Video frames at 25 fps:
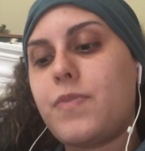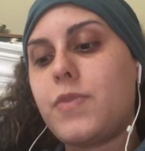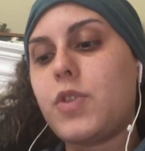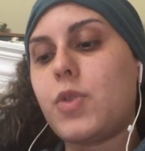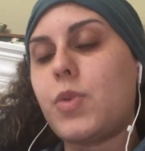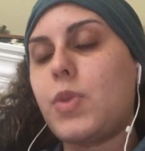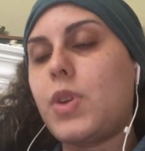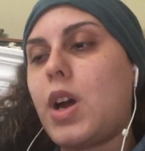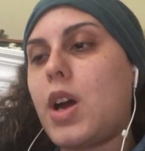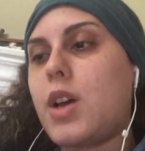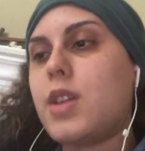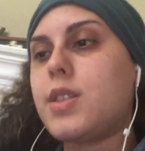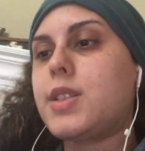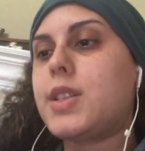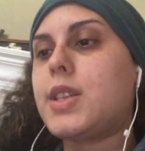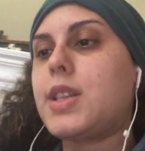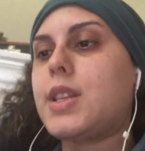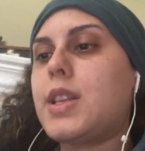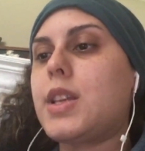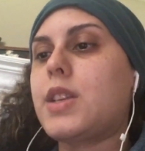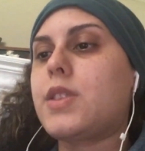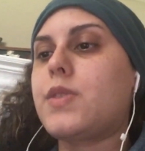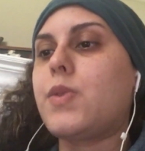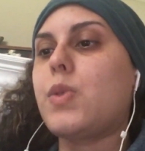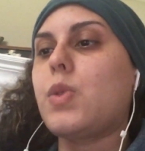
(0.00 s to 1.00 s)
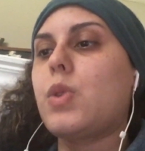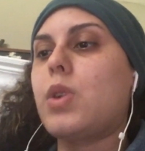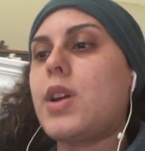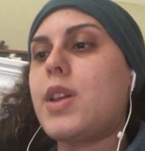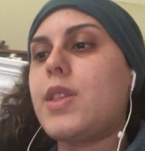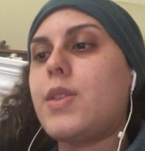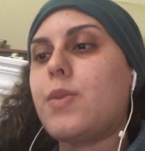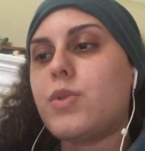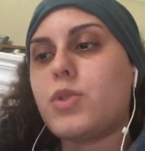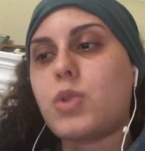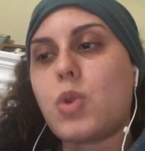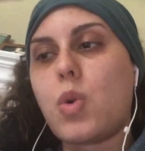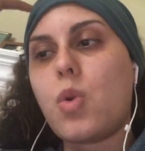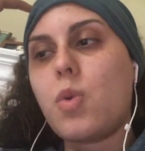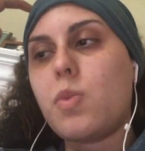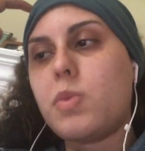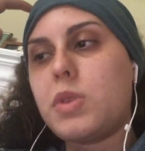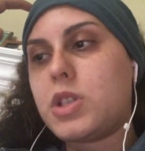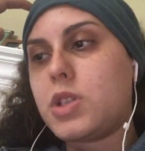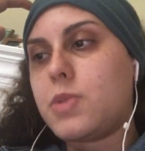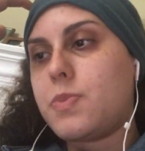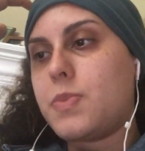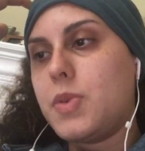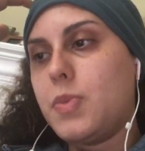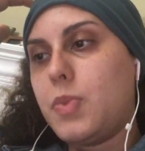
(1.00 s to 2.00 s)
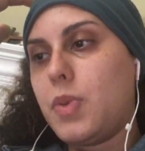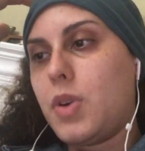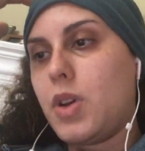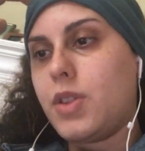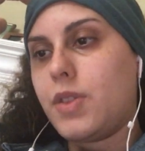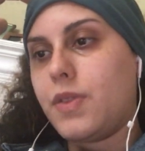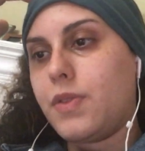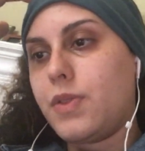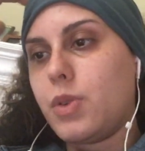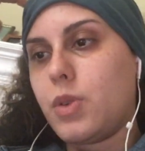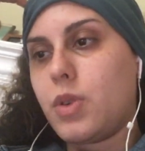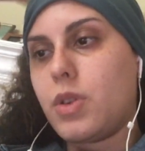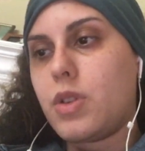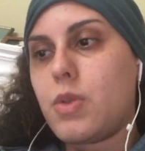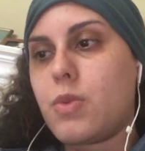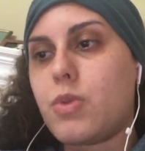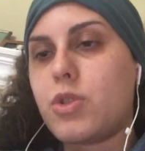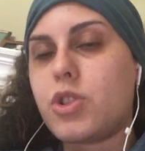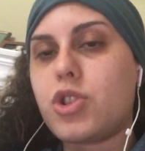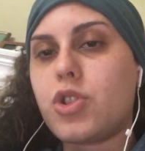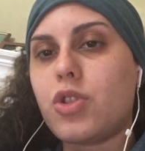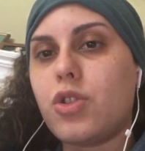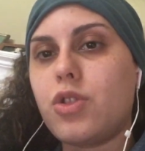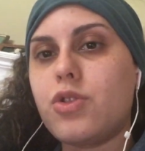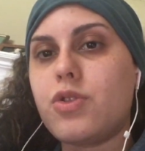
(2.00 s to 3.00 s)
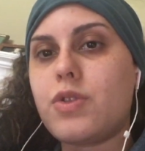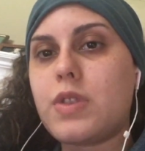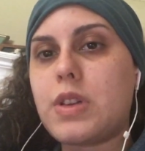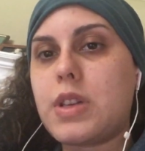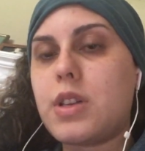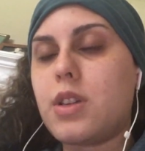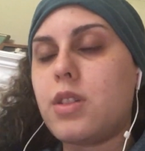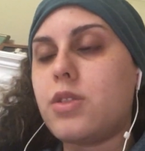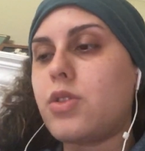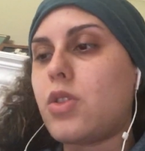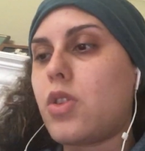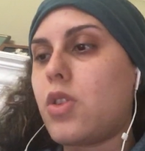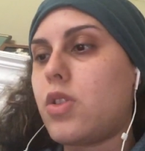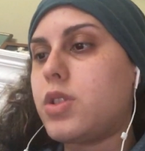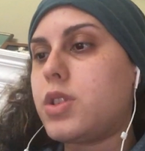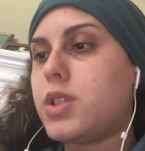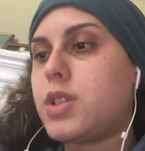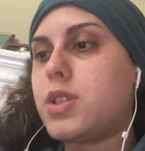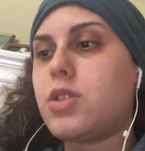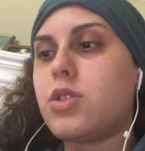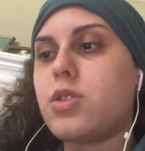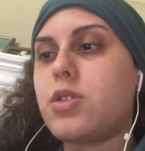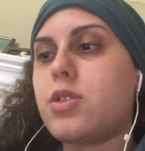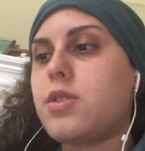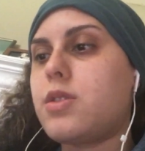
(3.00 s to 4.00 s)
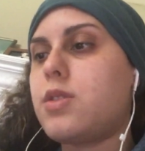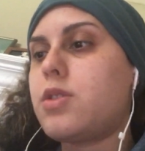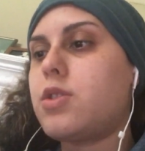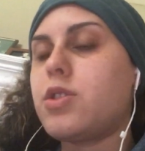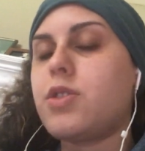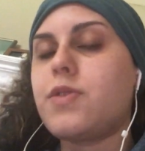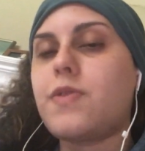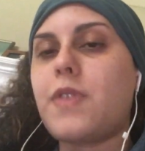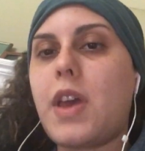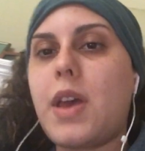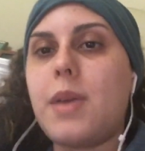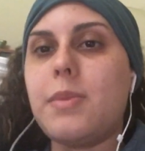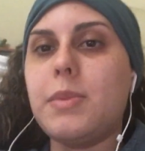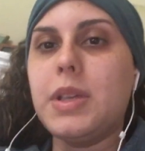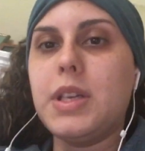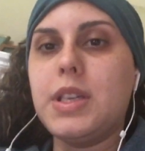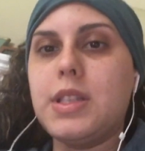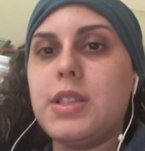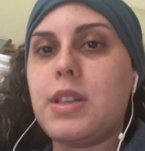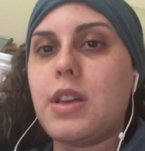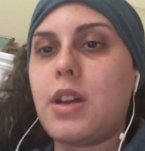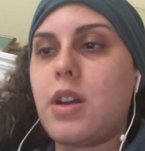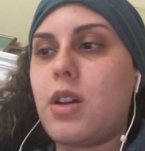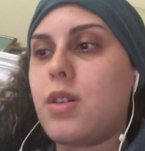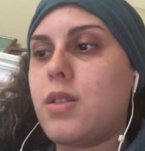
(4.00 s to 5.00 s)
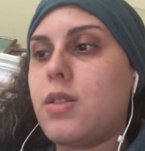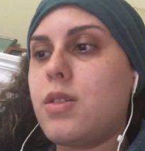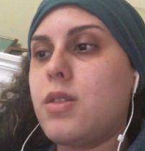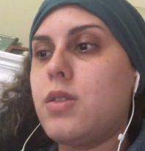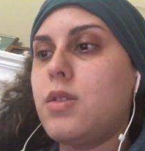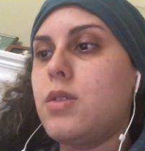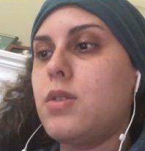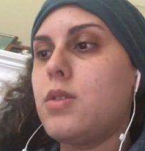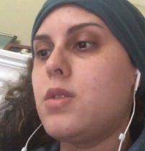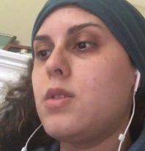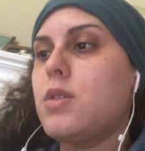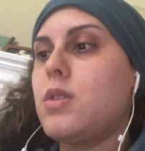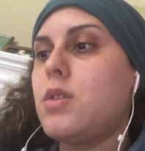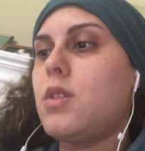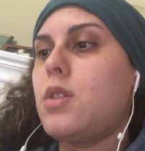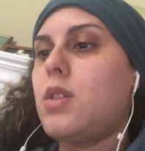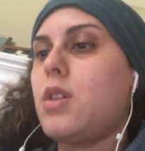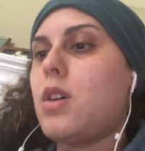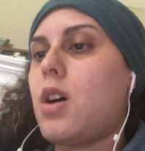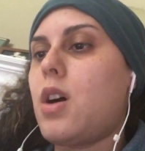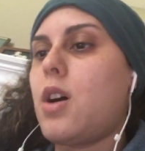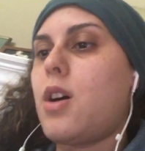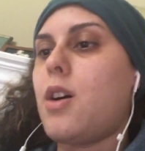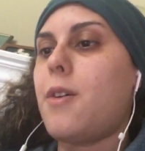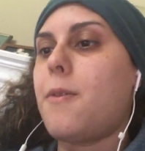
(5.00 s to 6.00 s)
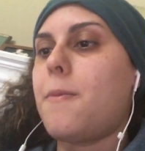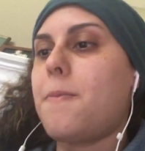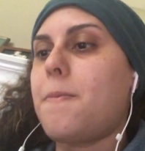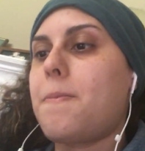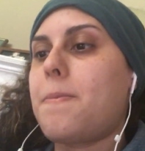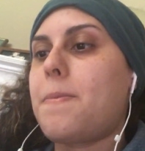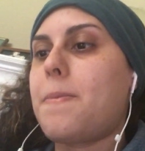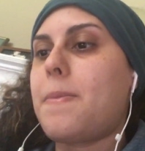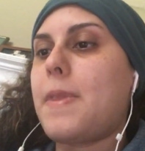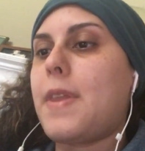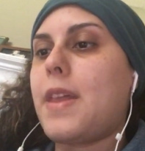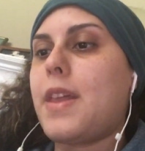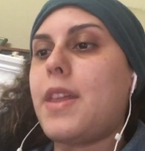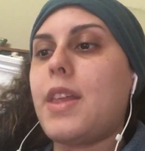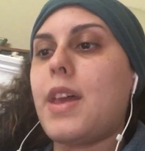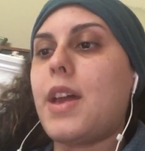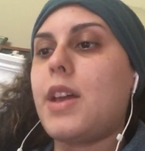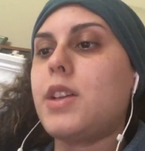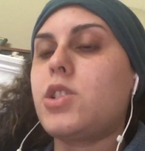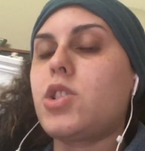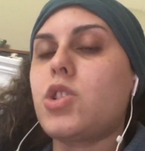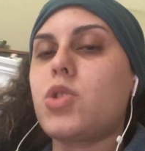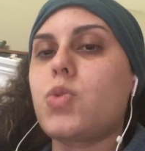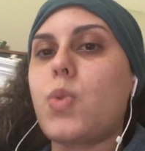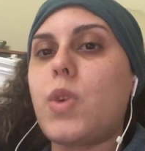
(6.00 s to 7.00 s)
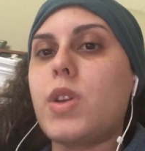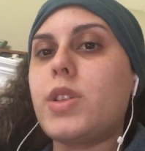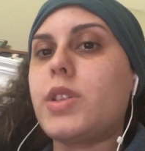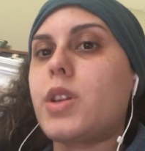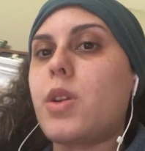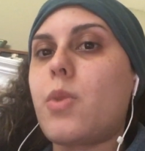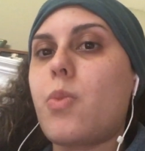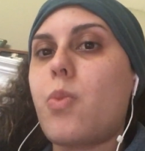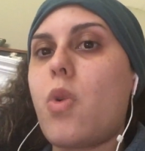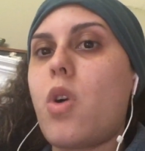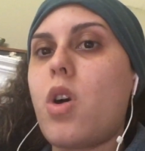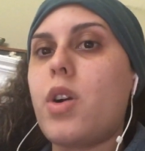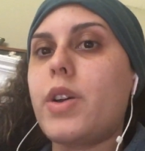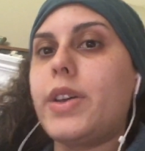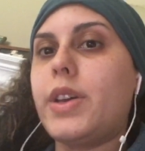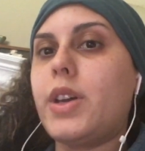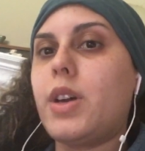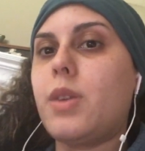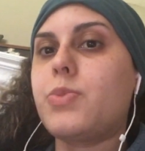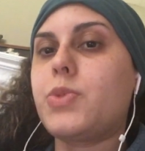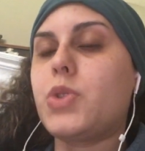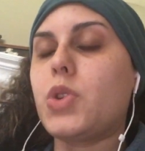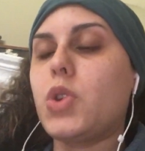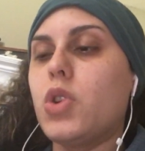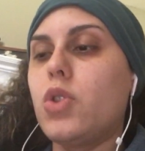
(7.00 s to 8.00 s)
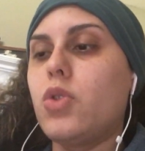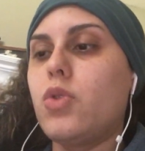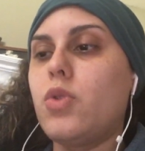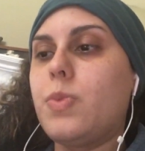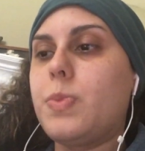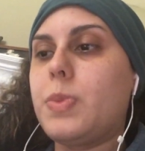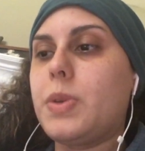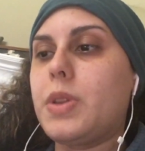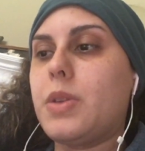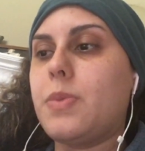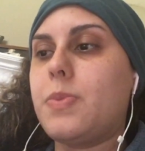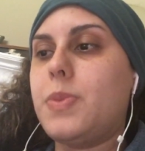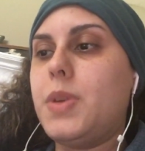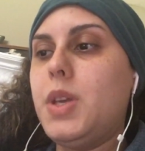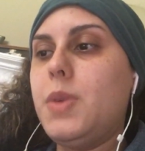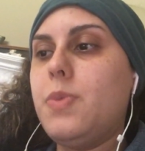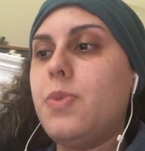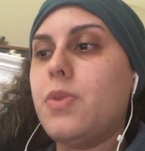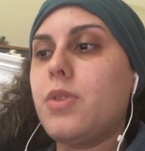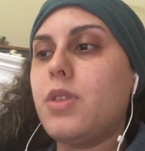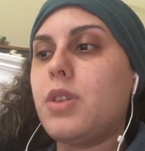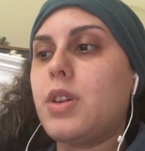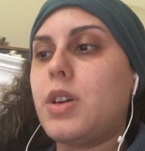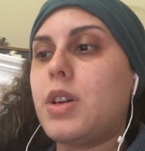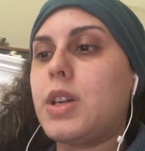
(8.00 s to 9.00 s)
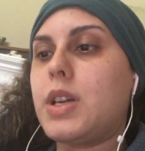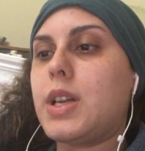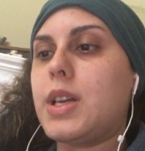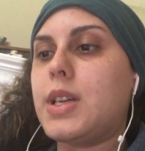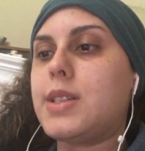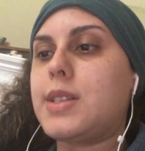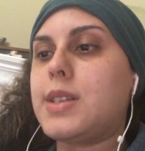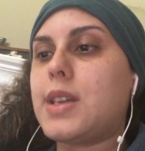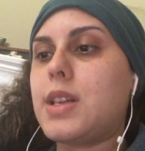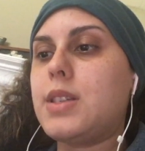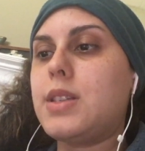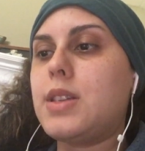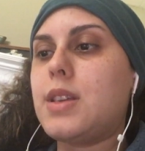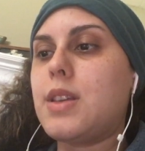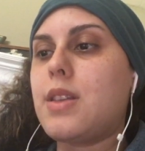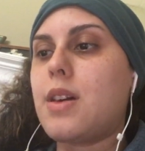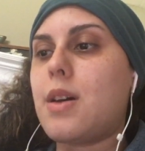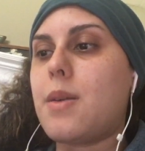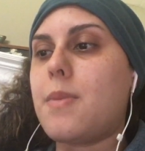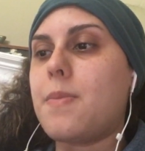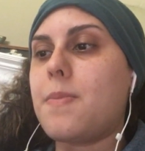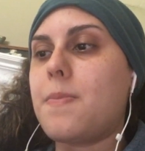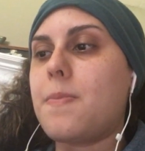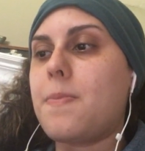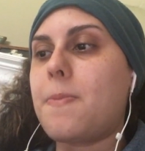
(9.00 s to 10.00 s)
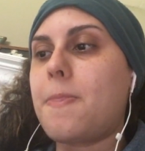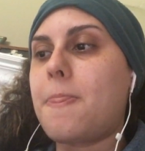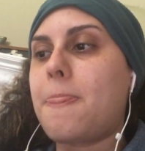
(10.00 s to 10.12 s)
we got into the next floor, and there was a whole bunch of people on the floor. There were children, adults, just families there. And I just ended up walking up to a group of the people there, and I said to them,